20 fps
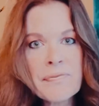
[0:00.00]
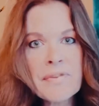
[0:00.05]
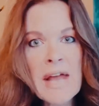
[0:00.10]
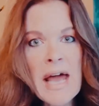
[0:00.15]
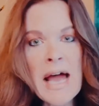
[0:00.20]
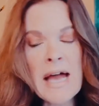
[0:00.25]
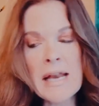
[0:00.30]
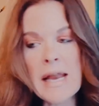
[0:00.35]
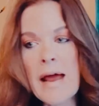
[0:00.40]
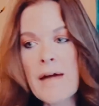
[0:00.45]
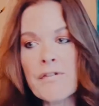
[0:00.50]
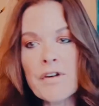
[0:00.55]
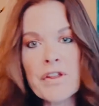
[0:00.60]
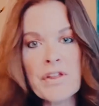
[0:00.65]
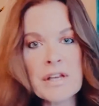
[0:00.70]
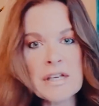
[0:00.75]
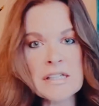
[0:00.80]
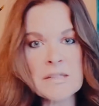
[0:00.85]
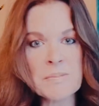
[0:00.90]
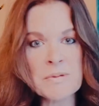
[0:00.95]
and
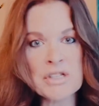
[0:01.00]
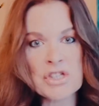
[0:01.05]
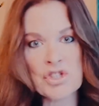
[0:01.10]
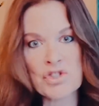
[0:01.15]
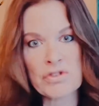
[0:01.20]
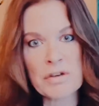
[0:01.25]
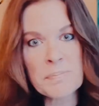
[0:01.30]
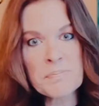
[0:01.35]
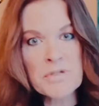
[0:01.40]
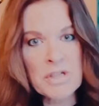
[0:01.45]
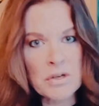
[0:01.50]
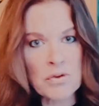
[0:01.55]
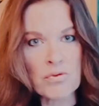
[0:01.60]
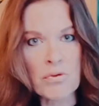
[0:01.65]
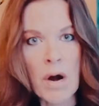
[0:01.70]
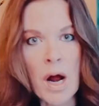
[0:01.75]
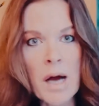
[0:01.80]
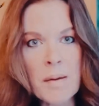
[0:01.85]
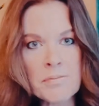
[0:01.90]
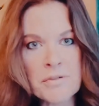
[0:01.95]
everything's been stripped and
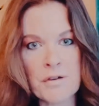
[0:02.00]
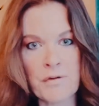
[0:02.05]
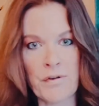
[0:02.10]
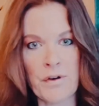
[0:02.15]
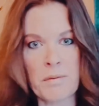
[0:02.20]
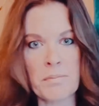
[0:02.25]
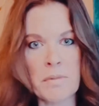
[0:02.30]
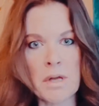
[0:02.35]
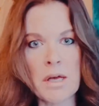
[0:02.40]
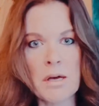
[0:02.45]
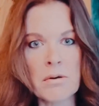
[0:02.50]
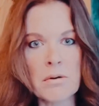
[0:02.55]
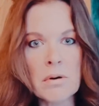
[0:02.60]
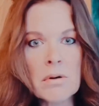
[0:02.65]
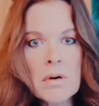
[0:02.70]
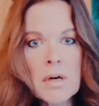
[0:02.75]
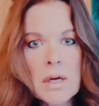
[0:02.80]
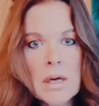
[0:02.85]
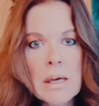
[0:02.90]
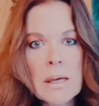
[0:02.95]
robbed from you,
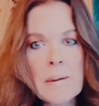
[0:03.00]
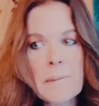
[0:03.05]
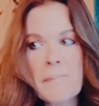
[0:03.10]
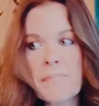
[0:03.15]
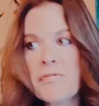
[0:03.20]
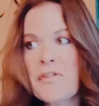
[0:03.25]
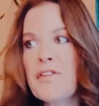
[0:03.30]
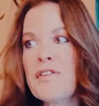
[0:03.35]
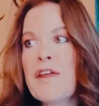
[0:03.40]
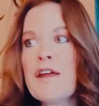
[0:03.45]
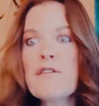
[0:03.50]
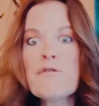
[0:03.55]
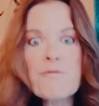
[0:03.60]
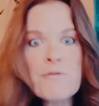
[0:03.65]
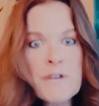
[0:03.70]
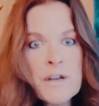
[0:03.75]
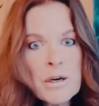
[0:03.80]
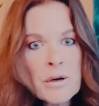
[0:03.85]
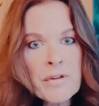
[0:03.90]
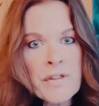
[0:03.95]
then
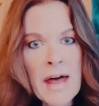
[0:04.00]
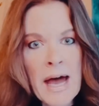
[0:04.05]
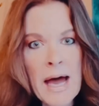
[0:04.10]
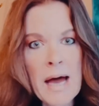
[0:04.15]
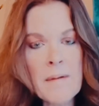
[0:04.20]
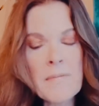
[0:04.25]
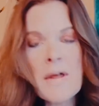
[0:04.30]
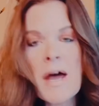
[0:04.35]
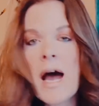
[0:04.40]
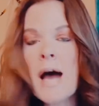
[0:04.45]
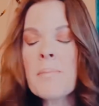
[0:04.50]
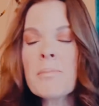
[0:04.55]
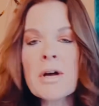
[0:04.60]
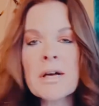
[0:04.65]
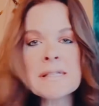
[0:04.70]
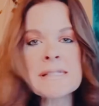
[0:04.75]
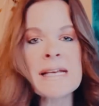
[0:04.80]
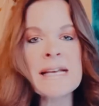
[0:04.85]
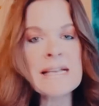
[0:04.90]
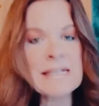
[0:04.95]
feel that. I'm
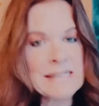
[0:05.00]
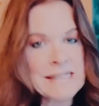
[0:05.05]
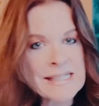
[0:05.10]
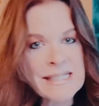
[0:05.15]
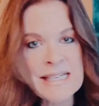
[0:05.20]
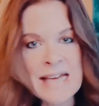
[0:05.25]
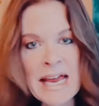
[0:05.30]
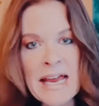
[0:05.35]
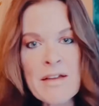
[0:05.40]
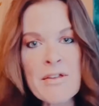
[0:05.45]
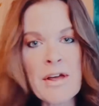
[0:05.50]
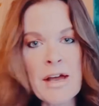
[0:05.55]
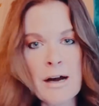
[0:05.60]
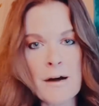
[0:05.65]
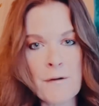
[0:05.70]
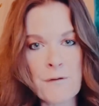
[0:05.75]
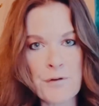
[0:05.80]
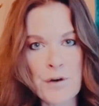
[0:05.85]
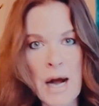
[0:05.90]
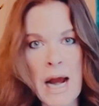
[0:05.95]
not saying stay
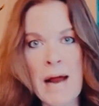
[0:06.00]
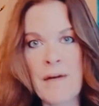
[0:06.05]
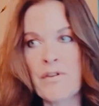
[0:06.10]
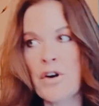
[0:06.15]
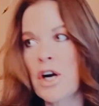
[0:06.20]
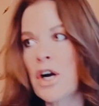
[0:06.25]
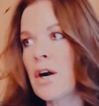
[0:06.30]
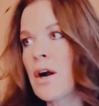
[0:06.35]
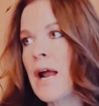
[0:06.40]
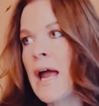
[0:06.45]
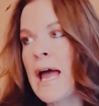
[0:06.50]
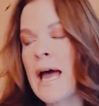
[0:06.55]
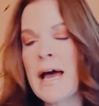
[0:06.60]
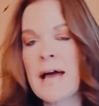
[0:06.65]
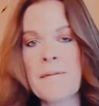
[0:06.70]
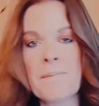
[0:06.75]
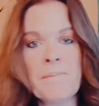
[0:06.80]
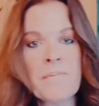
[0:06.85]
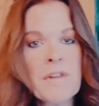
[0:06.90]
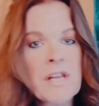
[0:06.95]
there forever
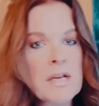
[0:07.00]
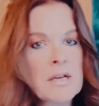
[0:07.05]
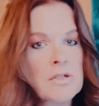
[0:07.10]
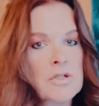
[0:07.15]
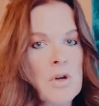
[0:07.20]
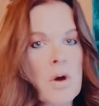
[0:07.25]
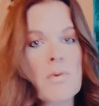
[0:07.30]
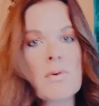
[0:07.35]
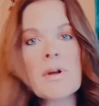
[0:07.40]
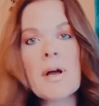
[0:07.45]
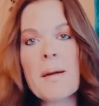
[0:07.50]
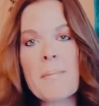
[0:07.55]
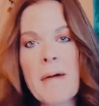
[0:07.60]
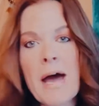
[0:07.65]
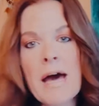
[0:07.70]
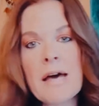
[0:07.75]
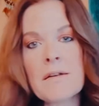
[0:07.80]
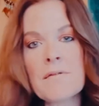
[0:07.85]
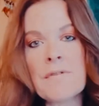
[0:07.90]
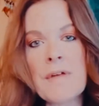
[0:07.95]
and don't come
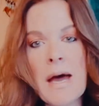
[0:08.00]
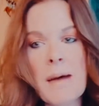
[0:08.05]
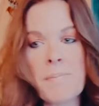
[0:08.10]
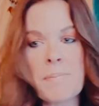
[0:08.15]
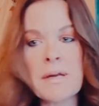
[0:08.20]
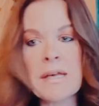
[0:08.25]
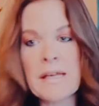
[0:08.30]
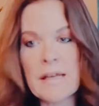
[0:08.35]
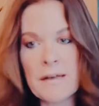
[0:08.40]
out of that, but